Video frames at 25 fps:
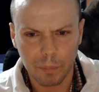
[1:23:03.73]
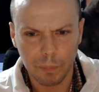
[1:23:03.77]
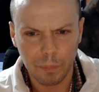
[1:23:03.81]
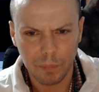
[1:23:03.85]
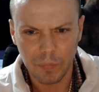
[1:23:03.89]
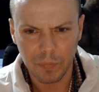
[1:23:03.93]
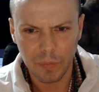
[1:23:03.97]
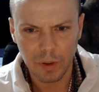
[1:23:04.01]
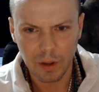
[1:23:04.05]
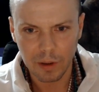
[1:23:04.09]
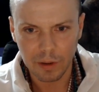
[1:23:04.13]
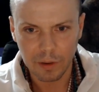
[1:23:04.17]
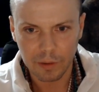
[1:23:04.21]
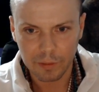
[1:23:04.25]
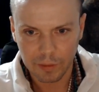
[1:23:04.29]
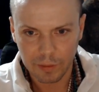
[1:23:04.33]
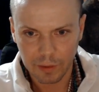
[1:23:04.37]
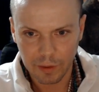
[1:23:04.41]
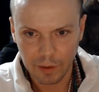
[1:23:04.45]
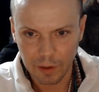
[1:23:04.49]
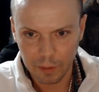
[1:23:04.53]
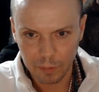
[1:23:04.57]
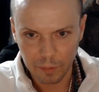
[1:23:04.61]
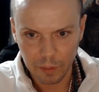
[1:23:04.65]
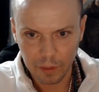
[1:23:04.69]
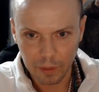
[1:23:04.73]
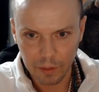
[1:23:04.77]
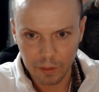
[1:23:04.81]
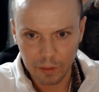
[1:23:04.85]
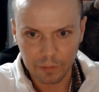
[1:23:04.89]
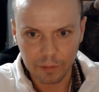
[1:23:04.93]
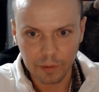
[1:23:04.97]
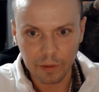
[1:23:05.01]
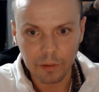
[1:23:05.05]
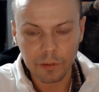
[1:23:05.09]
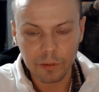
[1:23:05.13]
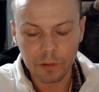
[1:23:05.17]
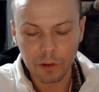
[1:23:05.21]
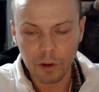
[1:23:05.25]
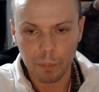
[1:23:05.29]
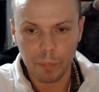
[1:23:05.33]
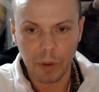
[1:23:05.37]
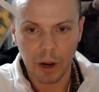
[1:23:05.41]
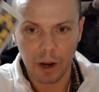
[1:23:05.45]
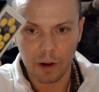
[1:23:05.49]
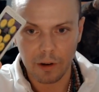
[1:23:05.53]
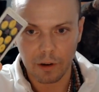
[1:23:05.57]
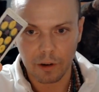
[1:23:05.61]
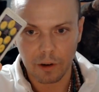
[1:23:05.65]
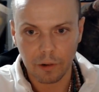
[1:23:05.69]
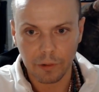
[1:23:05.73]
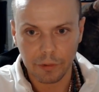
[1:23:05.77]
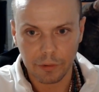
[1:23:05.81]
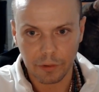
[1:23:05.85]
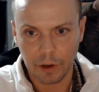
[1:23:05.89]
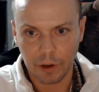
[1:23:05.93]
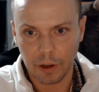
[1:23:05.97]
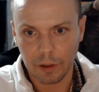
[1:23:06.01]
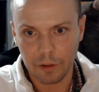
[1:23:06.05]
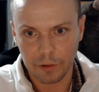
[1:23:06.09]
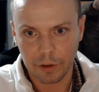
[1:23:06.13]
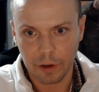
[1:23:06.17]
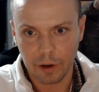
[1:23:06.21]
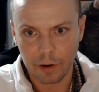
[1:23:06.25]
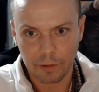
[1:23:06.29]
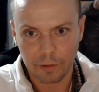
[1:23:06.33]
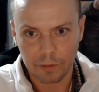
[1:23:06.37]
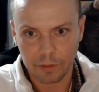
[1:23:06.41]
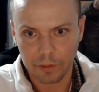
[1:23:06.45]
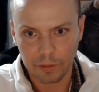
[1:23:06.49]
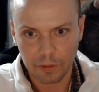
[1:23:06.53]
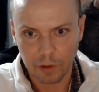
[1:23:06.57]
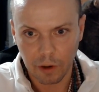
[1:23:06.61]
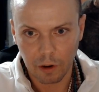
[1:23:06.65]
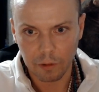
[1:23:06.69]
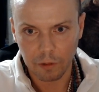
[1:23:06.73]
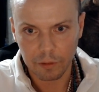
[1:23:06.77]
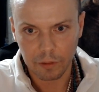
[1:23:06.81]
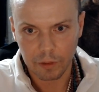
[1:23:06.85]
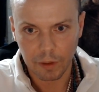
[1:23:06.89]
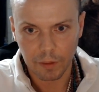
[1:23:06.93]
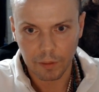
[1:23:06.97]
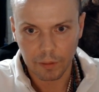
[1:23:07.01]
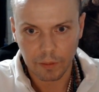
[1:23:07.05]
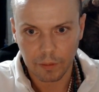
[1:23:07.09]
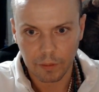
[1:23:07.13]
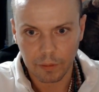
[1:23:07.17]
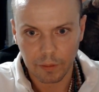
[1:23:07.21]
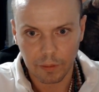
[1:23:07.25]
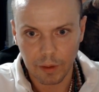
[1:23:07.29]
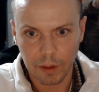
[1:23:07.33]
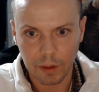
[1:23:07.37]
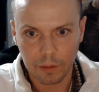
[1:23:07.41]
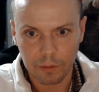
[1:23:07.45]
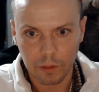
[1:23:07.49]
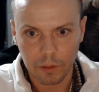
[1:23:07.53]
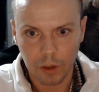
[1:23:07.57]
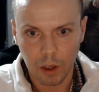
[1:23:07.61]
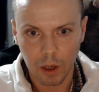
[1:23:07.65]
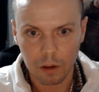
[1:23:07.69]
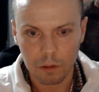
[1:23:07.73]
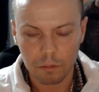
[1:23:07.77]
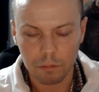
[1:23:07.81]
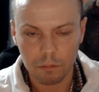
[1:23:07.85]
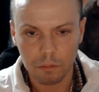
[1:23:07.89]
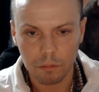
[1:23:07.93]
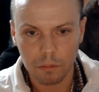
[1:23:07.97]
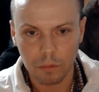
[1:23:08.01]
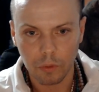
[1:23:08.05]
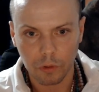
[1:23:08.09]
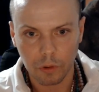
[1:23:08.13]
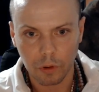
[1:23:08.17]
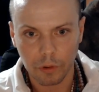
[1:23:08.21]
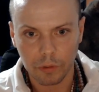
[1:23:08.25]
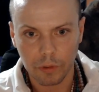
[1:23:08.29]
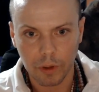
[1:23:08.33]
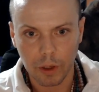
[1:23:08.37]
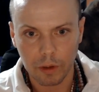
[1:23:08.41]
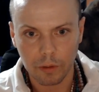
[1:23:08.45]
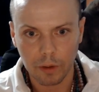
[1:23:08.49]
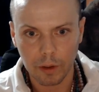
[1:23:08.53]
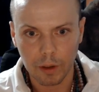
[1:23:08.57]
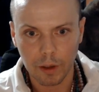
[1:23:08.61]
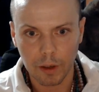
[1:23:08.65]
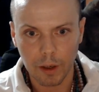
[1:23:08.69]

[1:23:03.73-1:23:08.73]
It's the suit of pentacles in other decks. It's called discs in this deck. So essentially,